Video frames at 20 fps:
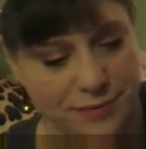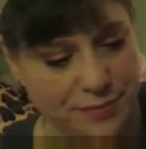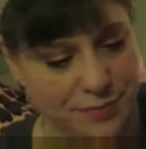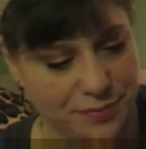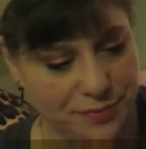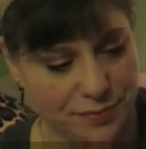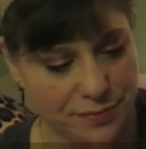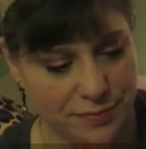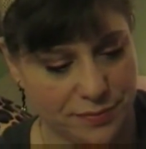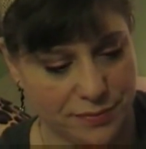
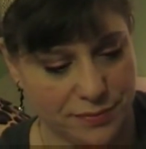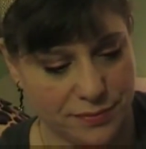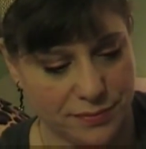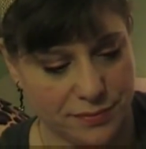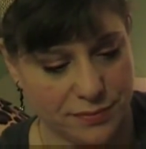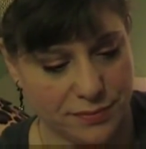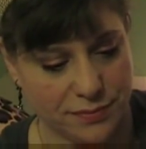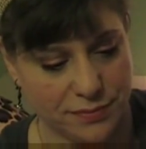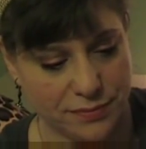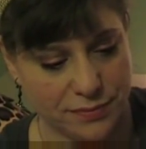
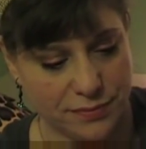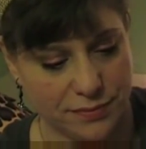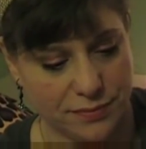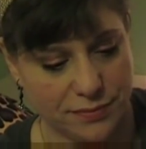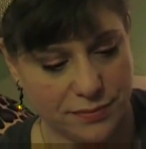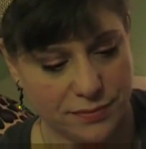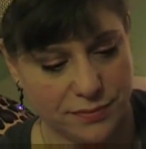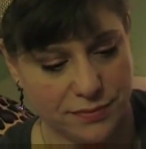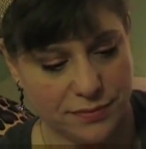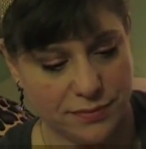
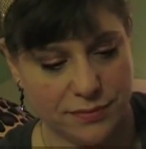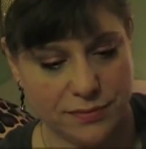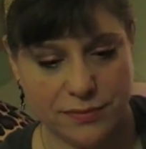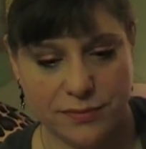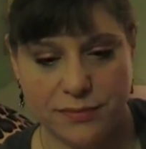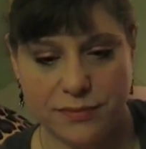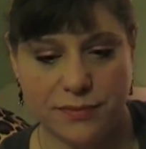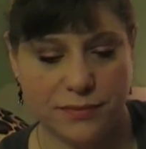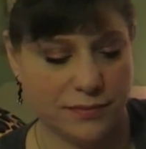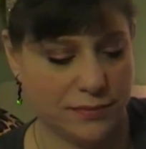
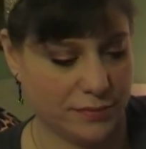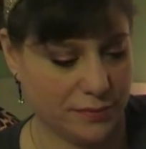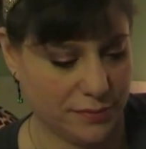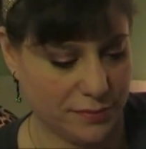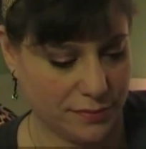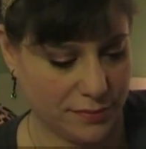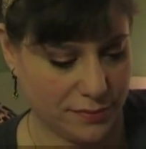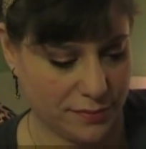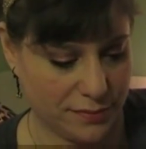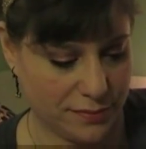
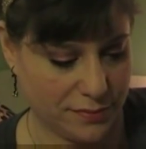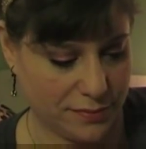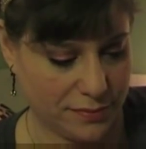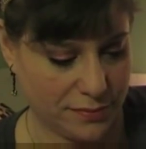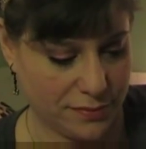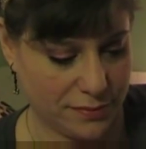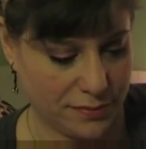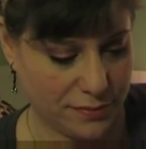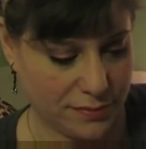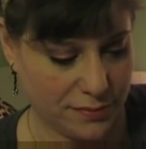
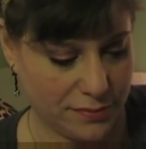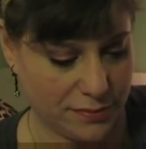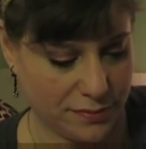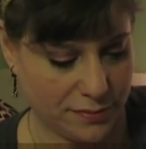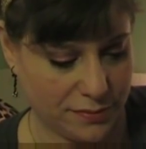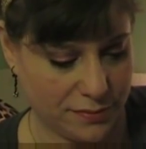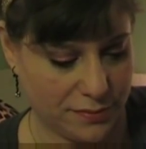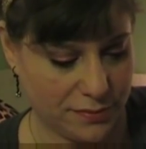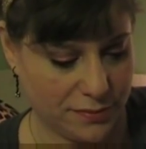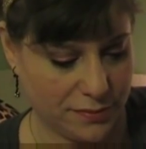
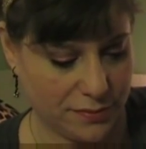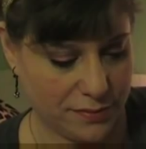Nobody speaks.